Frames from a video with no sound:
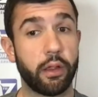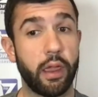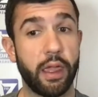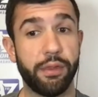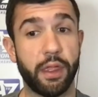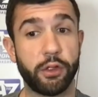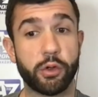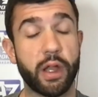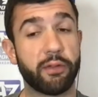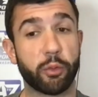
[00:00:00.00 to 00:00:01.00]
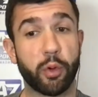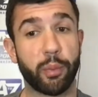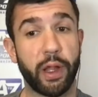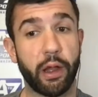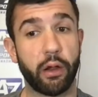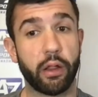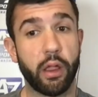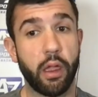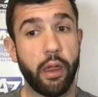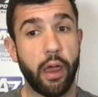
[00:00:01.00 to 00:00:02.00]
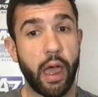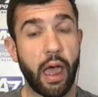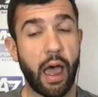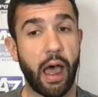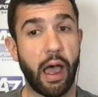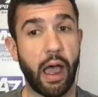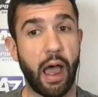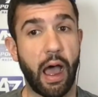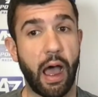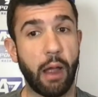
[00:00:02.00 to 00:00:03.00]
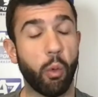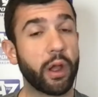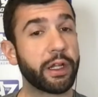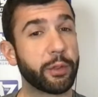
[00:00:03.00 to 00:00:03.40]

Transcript: And then you're never prepared. I wanted to